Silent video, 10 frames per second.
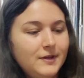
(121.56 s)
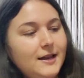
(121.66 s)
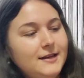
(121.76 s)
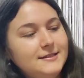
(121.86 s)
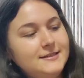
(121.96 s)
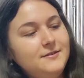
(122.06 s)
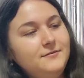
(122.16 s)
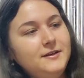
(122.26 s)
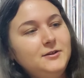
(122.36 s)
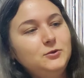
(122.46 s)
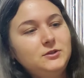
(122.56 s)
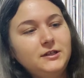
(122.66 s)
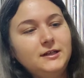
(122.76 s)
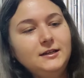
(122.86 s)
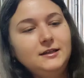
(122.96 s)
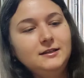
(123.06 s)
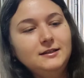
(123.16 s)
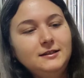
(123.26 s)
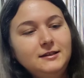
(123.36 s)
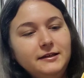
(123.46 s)
Alize Velluto in
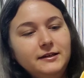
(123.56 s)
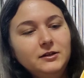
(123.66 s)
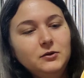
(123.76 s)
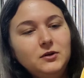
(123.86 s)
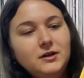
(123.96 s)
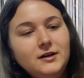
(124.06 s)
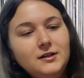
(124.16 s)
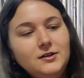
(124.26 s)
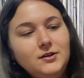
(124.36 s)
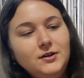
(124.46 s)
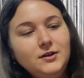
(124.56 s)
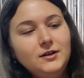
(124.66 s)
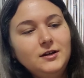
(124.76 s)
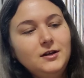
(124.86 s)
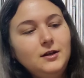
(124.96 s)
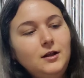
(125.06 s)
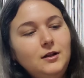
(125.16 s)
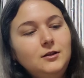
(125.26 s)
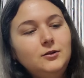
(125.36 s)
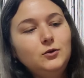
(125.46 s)
yellow color.
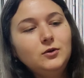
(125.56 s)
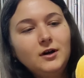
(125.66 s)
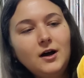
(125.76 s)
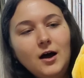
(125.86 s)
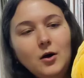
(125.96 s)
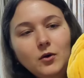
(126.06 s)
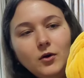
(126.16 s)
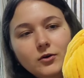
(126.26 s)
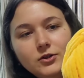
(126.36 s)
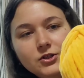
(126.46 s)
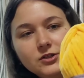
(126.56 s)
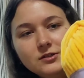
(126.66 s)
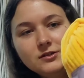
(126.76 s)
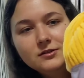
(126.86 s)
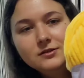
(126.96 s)
Look how gorgeous.